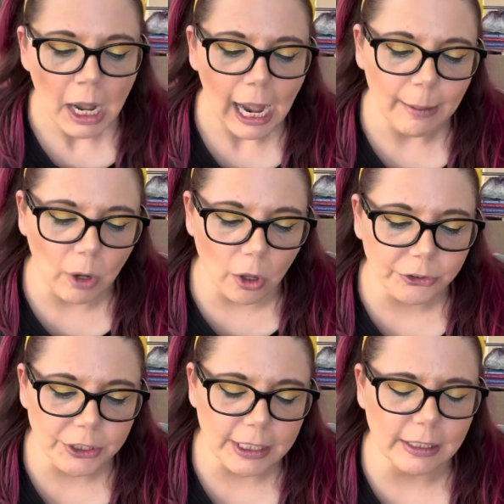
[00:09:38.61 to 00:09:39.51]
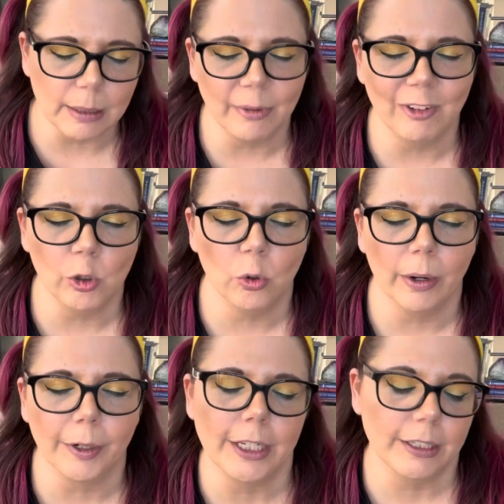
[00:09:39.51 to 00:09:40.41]
I'm also seeing some of you
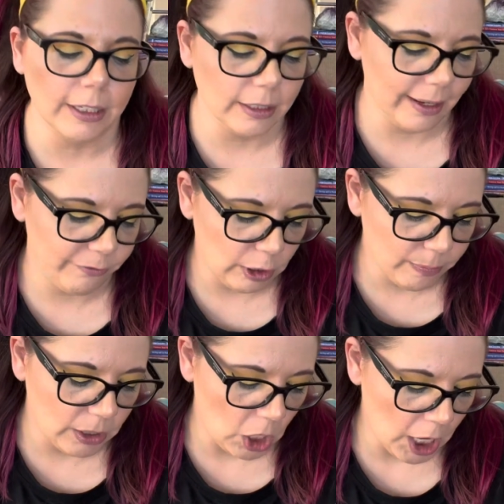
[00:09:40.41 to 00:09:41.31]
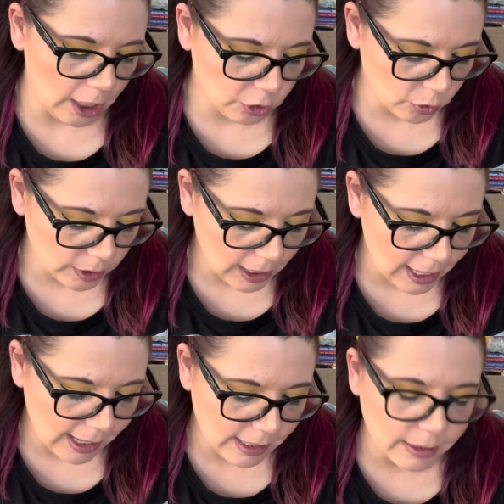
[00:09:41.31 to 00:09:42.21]
Aquariuses, if you've been
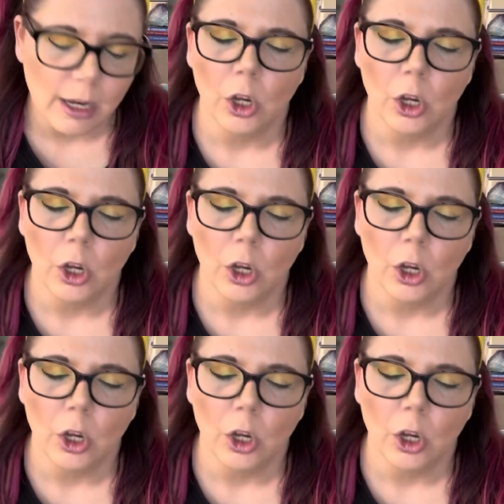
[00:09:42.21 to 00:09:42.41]
ostracized,